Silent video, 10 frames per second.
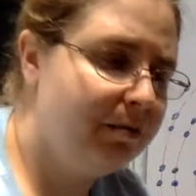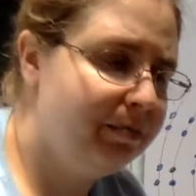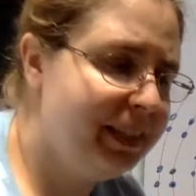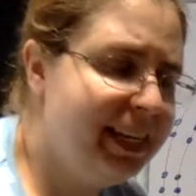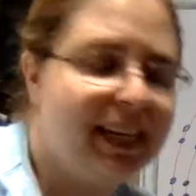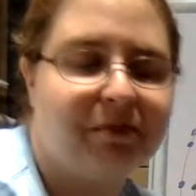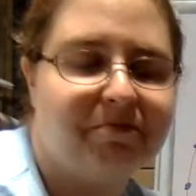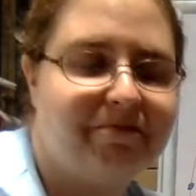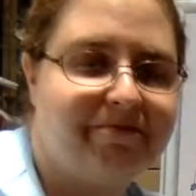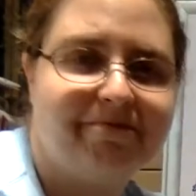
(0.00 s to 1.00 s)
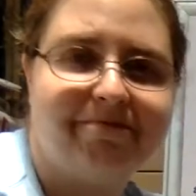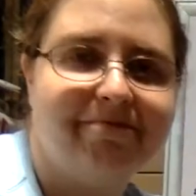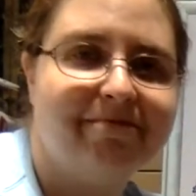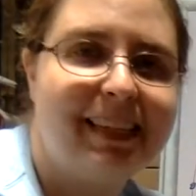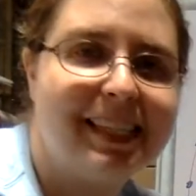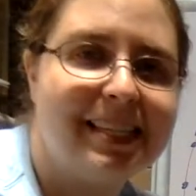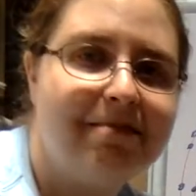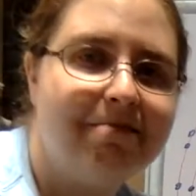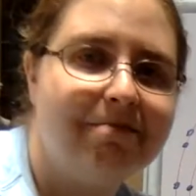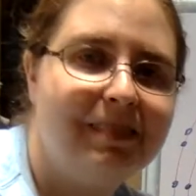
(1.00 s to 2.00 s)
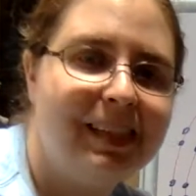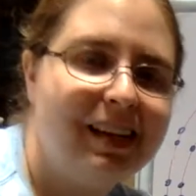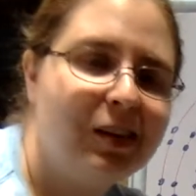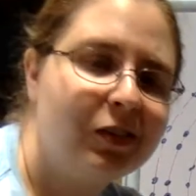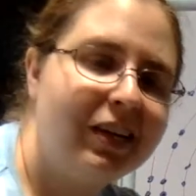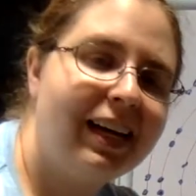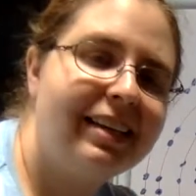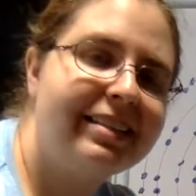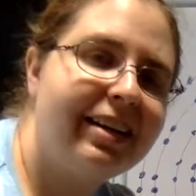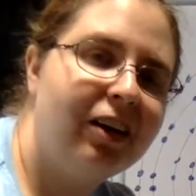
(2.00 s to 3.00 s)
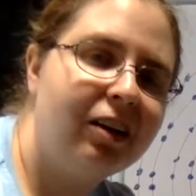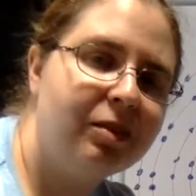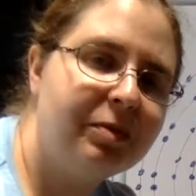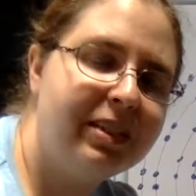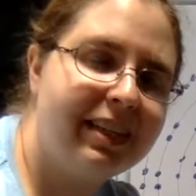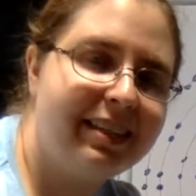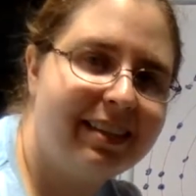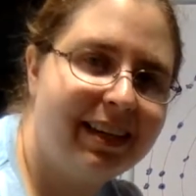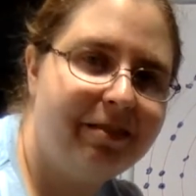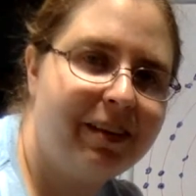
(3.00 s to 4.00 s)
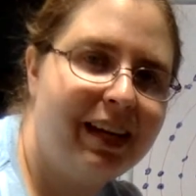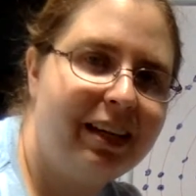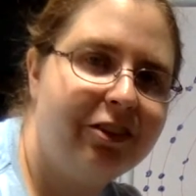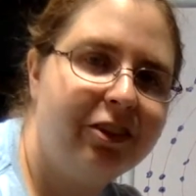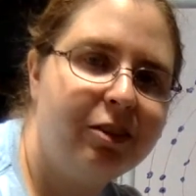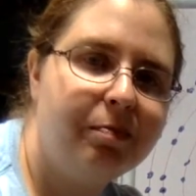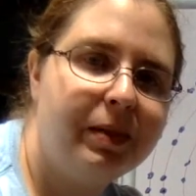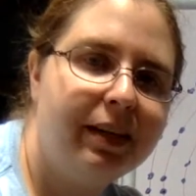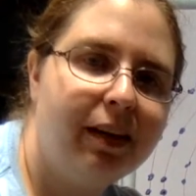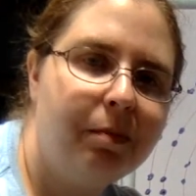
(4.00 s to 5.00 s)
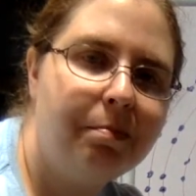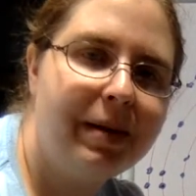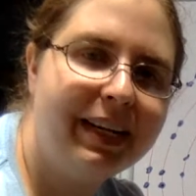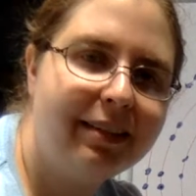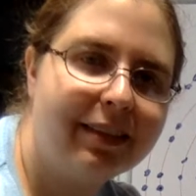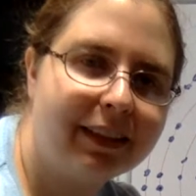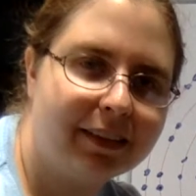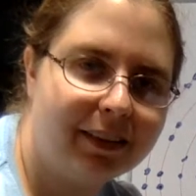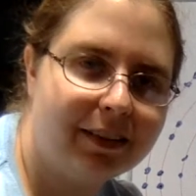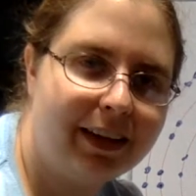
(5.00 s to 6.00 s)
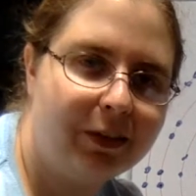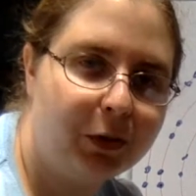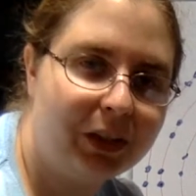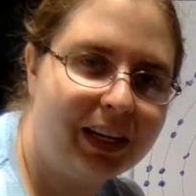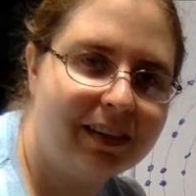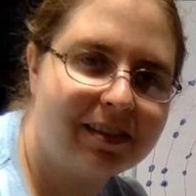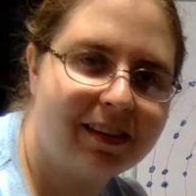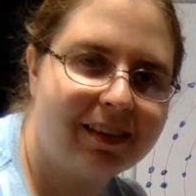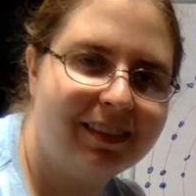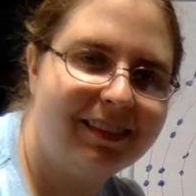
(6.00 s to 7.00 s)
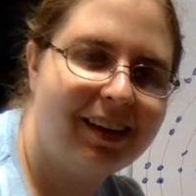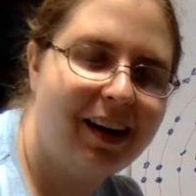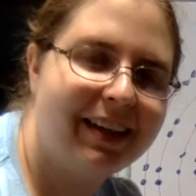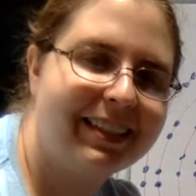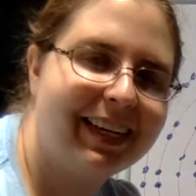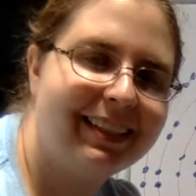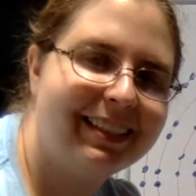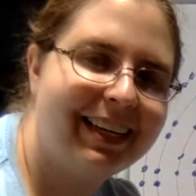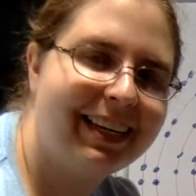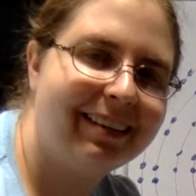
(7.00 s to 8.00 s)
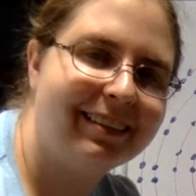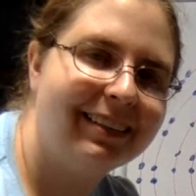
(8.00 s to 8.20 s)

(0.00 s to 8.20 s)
But yeah, that's it. So you guys stay awesome, stay safe, and just be amazing, because I know you guys are. All right, you guys, take care.